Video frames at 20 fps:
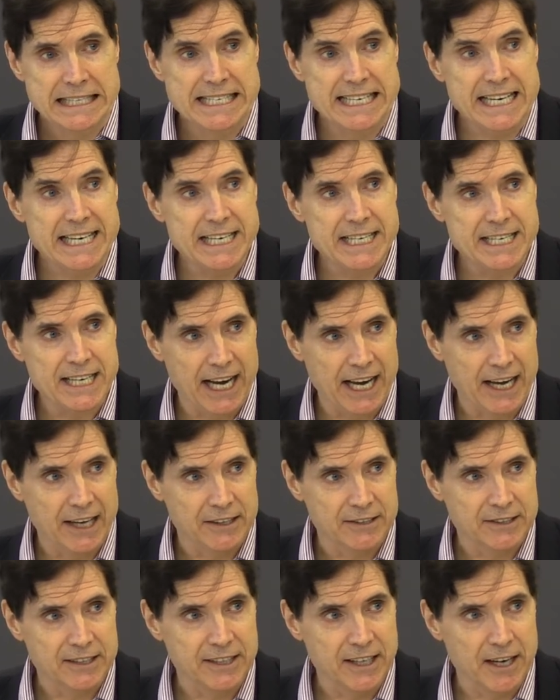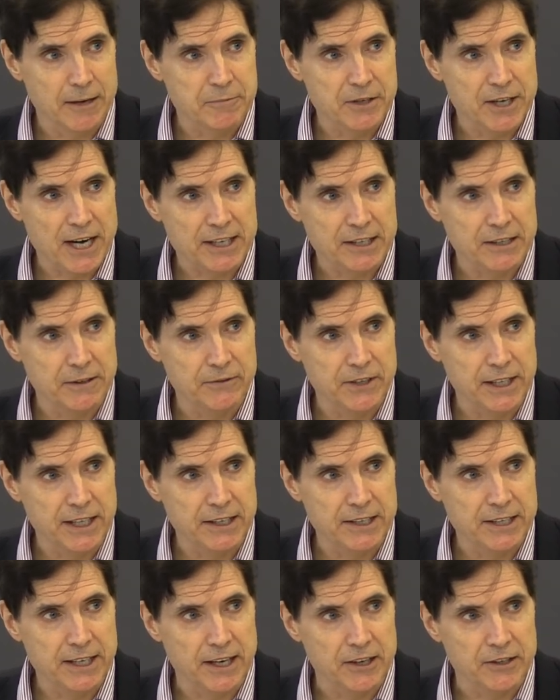details, the objective
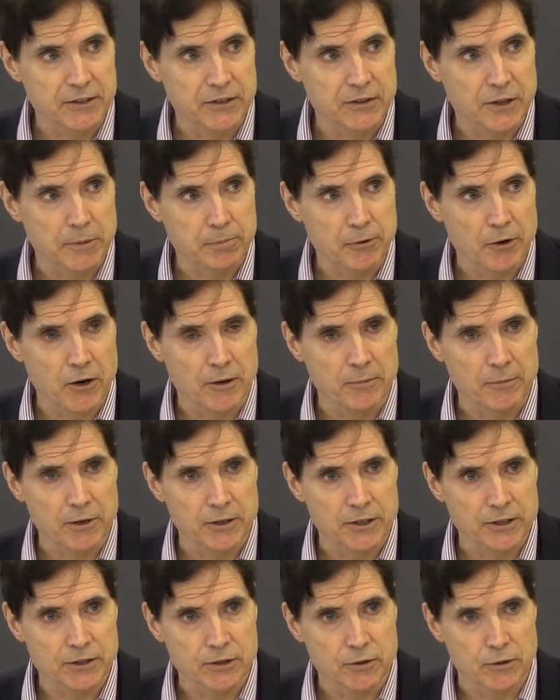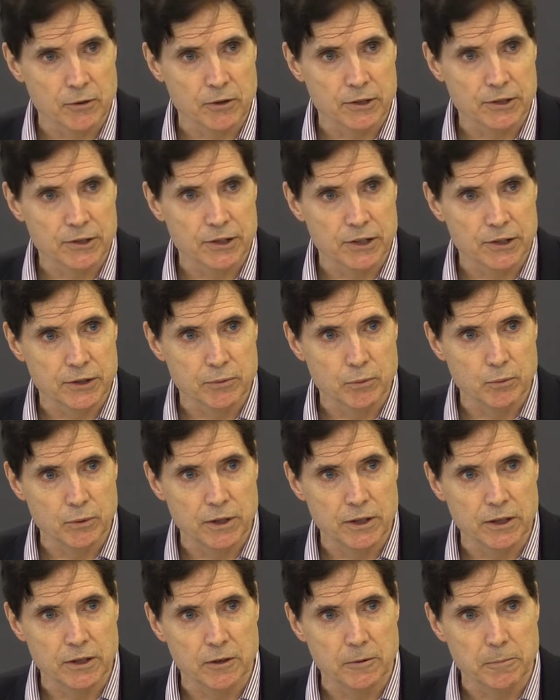details of the primary sources
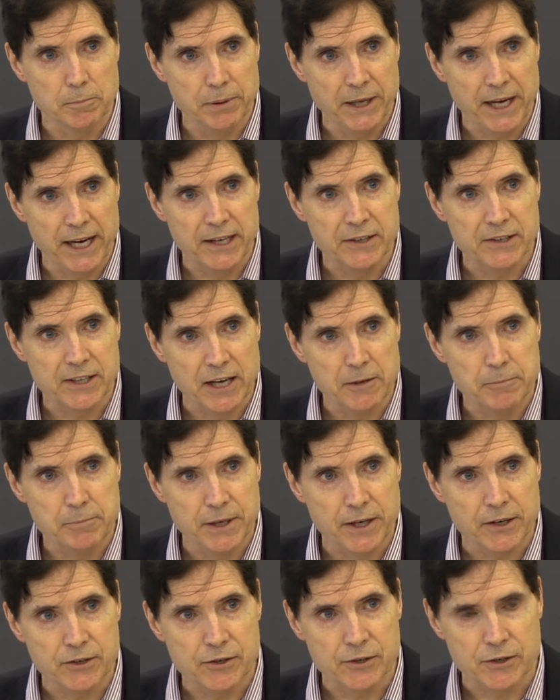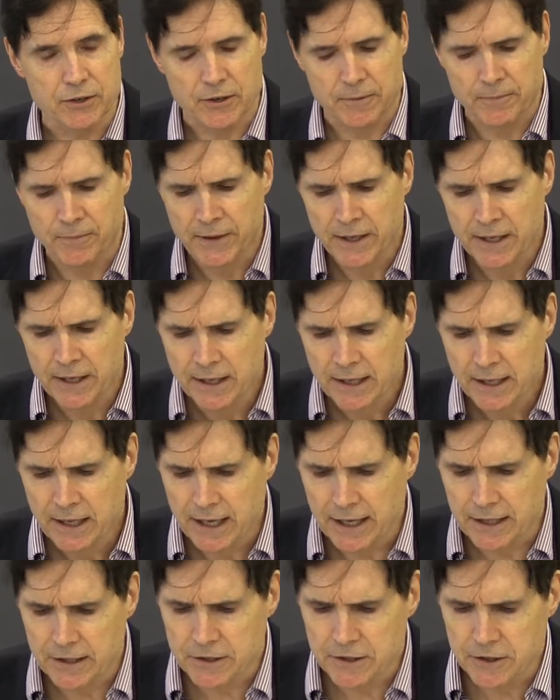will paint a picture.
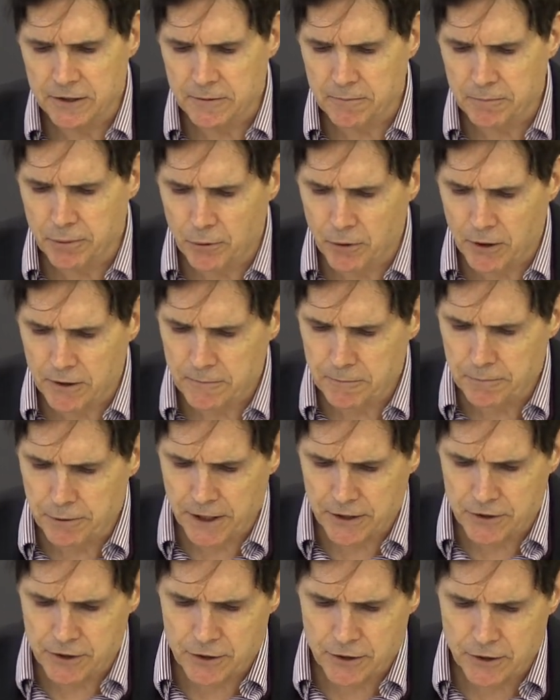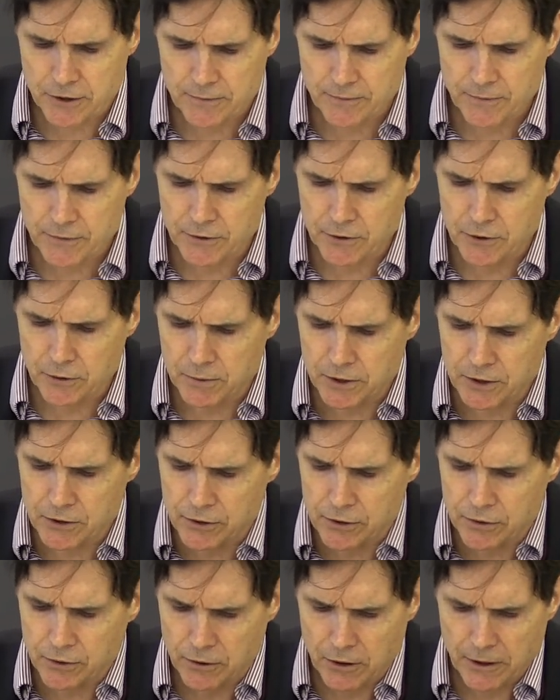And it's an important picture, to be
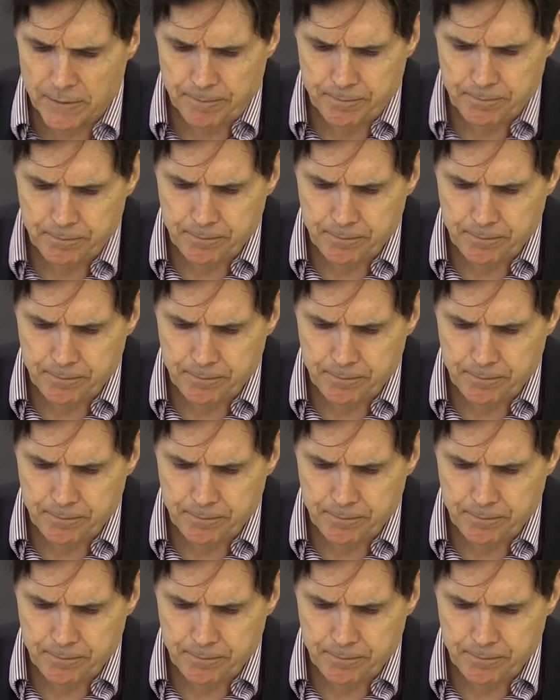sure.